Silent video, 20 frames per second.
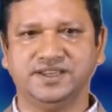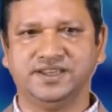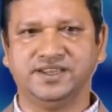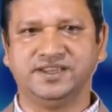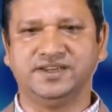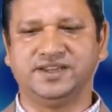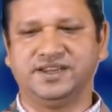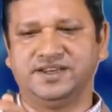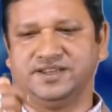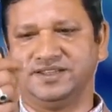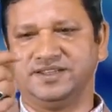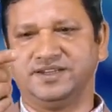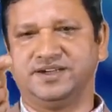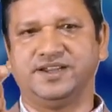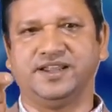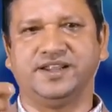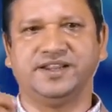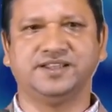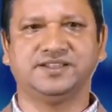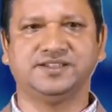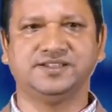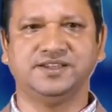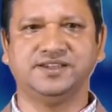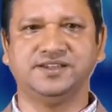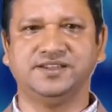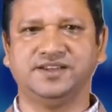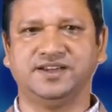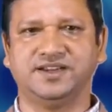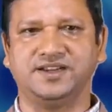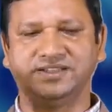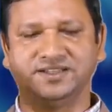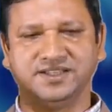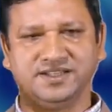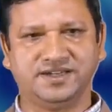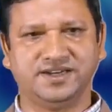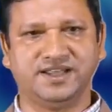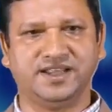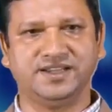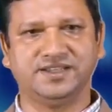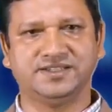in another direction, in another
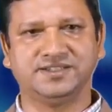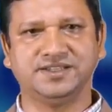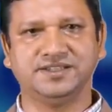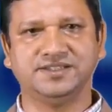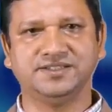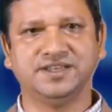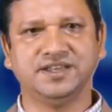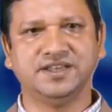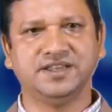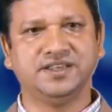direction,